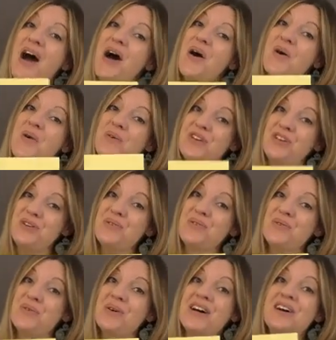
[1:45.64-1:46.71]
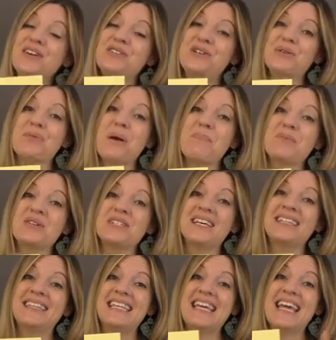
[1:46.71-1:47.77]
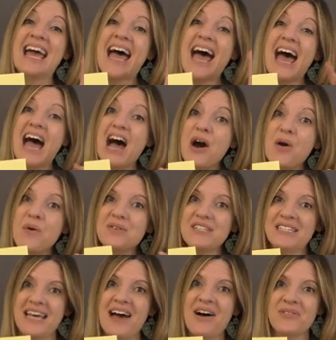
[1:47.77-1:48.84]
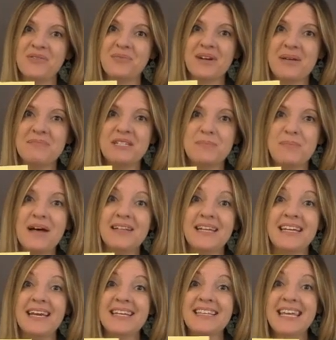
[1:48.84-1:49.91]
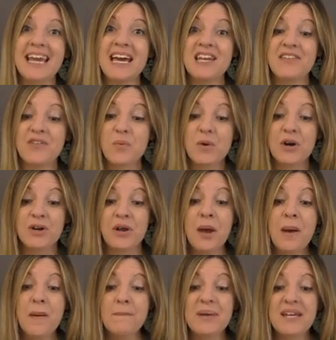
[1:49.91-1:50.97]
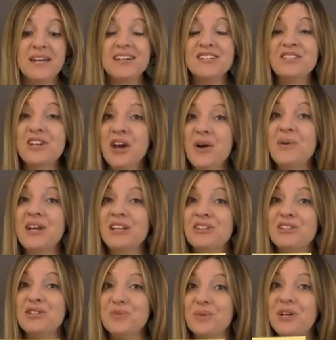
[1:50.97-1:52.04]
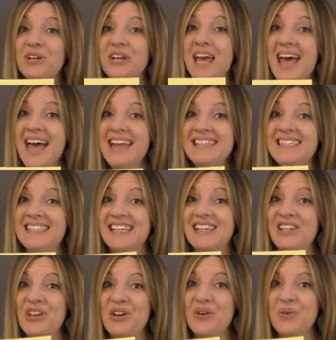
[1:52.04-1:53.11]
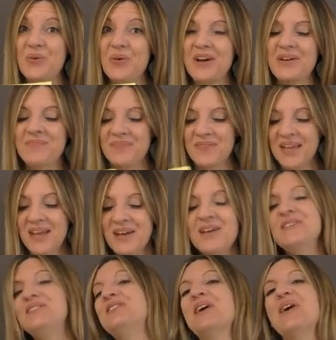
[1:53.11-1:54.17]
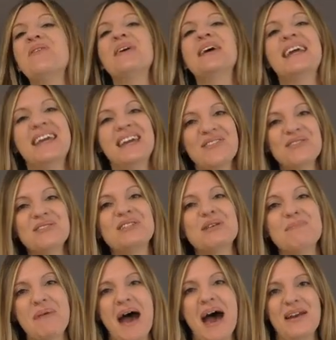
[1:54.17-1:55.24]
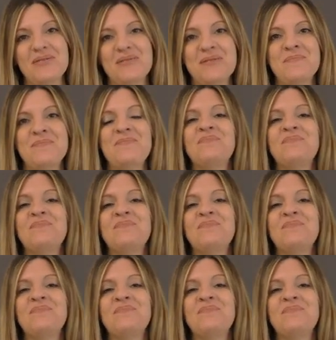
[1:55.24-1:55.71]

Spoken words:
OU to represent the ow sound when I'm spelling at the end of a word because no English word ends in U. So here's the pattern.